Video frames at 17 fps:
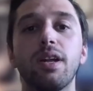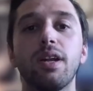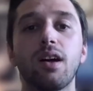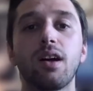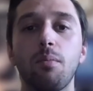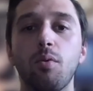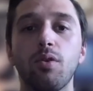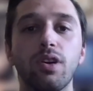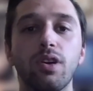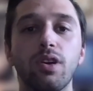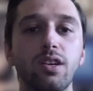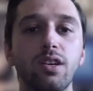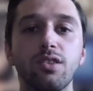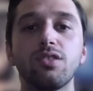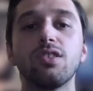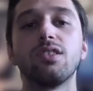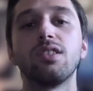it's been a couple
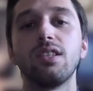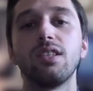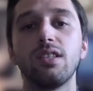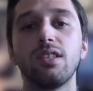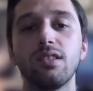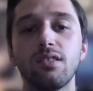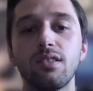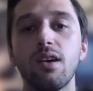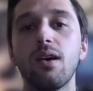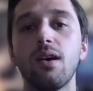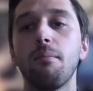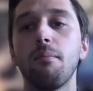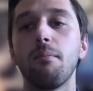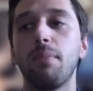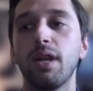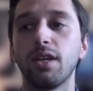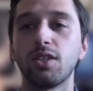years since he's yep.
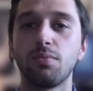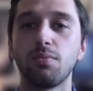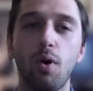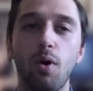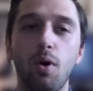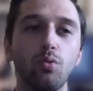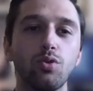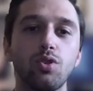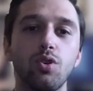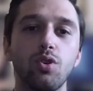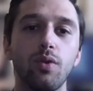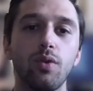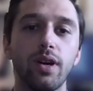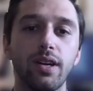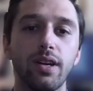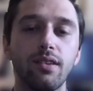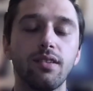been exposed
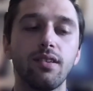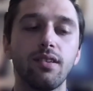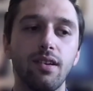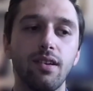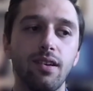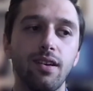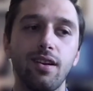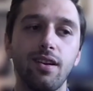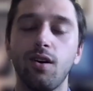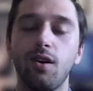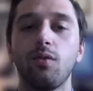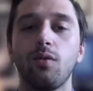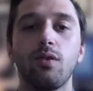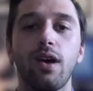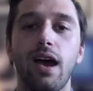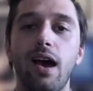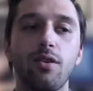to it you
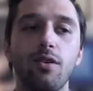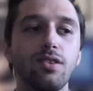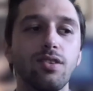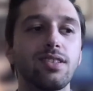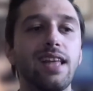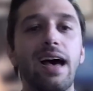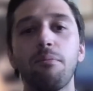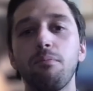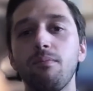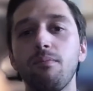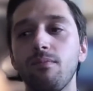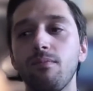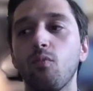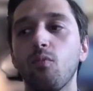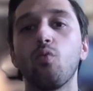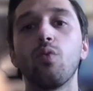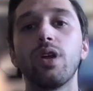know how does
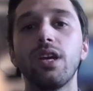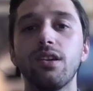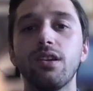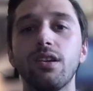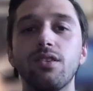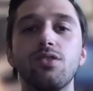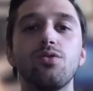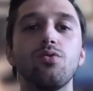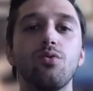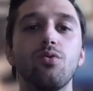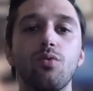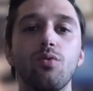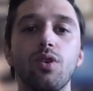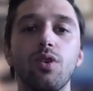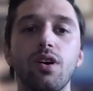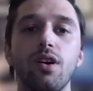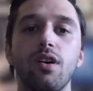that read
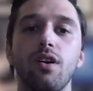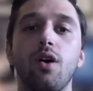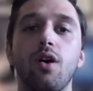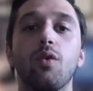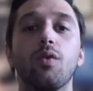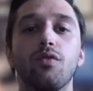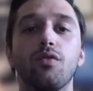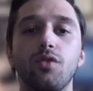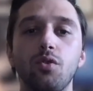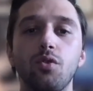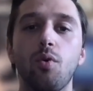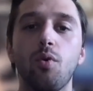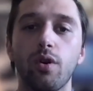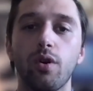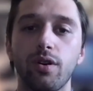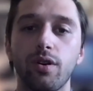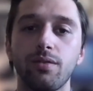to a review
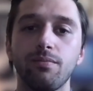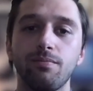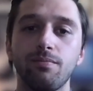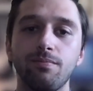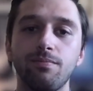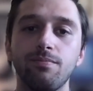board.